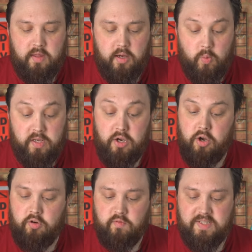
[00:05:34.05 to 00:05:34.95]

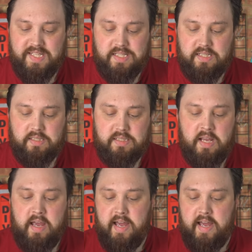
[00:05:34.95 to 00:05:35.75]
no resistance.